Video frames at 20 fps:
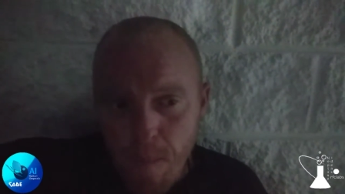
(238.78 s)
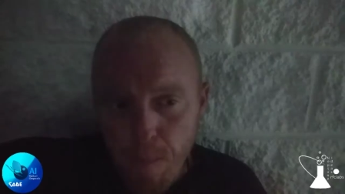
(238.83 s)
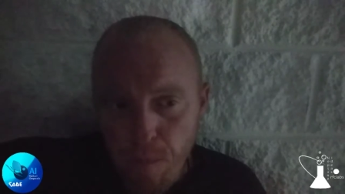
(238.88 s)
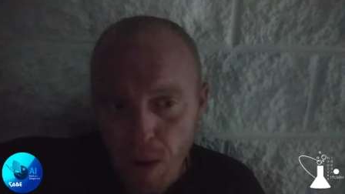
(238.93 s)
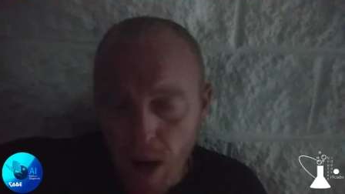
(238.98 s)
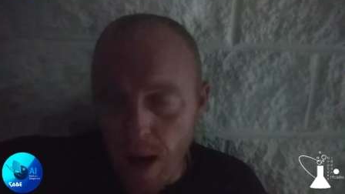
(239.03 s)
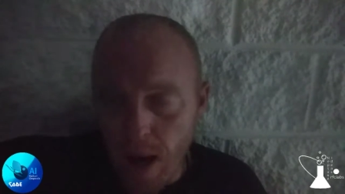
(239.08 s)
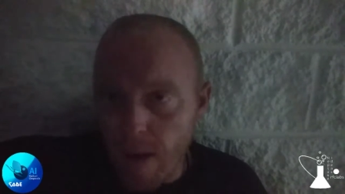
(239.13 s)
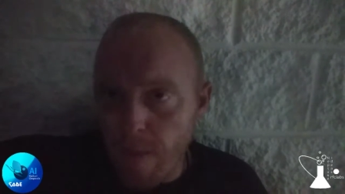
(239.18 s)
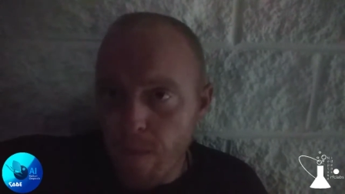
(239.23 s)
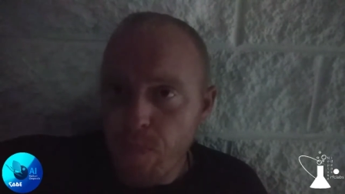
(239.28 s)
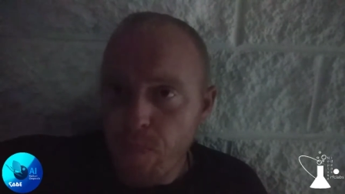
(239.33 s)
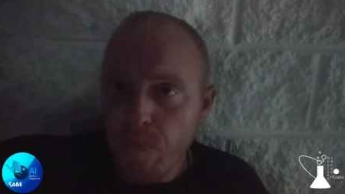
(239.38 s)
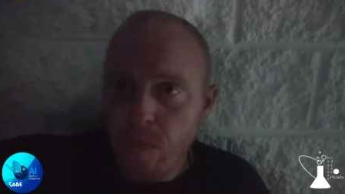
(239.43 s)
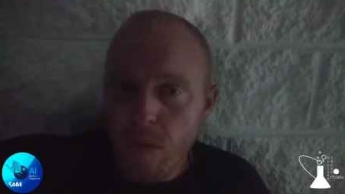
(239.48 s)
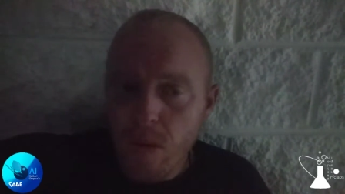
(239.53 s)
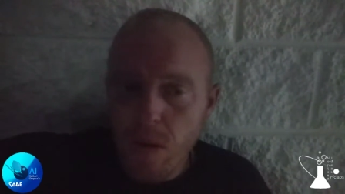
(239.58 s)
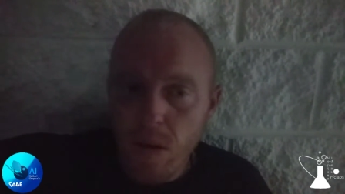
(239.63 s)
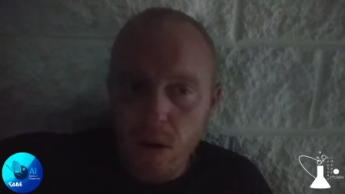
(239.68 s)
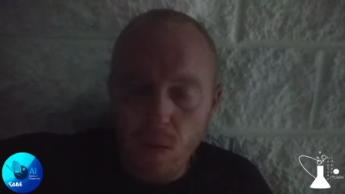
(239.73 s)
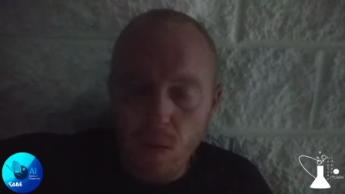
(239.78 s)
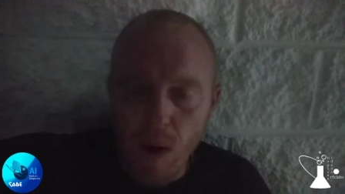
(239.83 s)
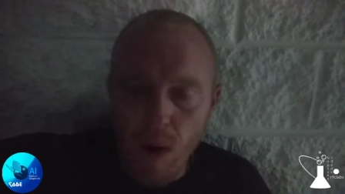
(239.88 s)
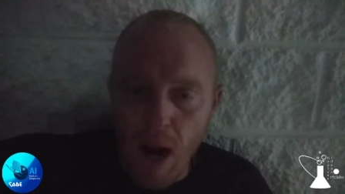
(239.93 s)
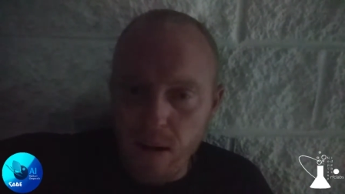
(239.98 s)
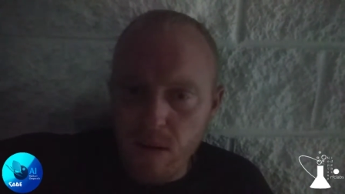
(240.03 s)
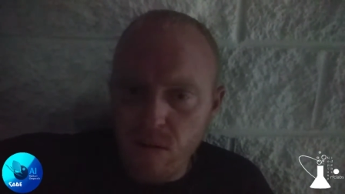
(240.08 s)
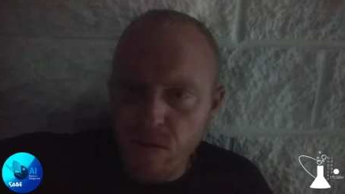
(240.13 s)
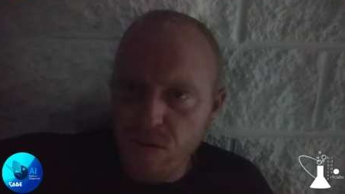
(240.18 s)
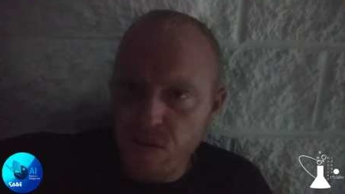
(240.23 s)
But your
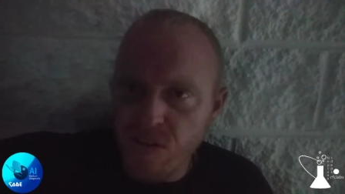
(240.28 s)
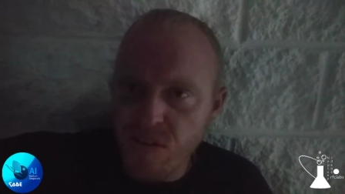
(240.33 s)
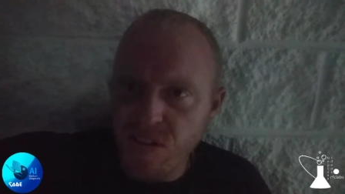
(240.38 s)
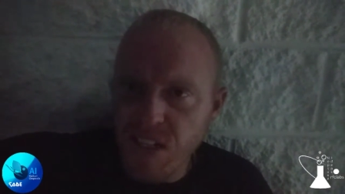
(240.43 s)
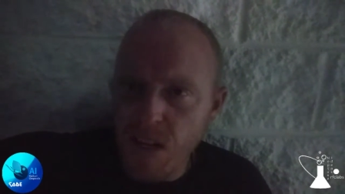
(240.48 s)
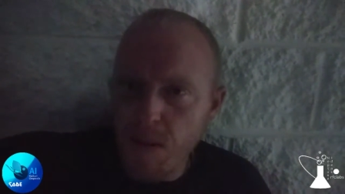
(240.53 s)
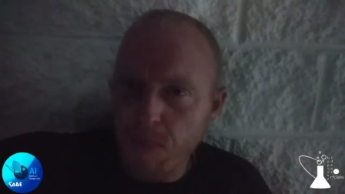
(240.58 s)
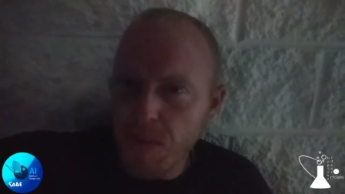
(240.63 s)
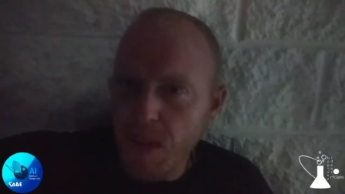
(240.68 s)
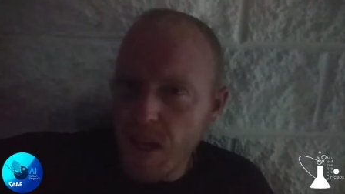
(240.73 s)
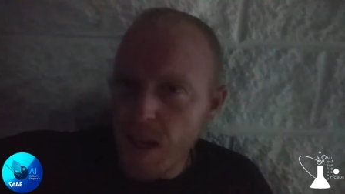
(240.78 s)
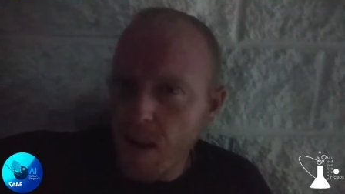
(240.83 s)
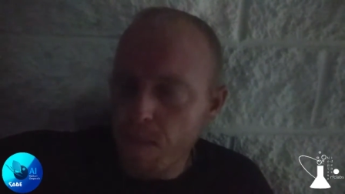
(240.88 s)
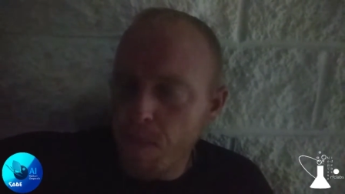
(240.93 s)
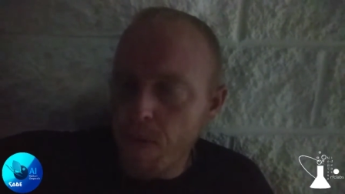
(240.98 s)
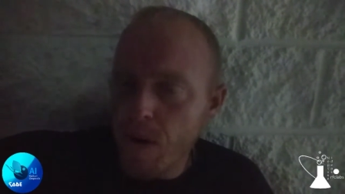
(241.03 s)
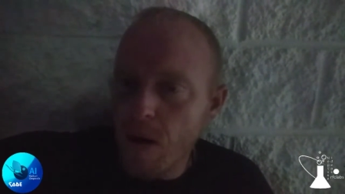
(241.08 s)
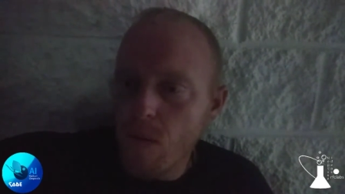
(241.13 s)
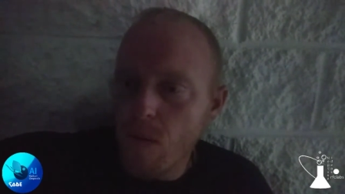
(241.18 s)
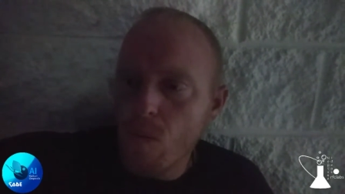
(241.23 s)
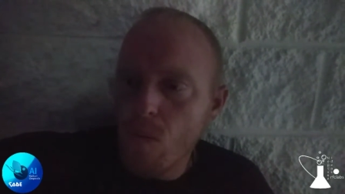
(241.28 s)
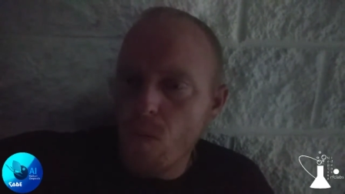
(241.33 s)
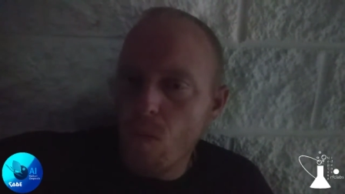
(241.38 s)
radical is the same thing, but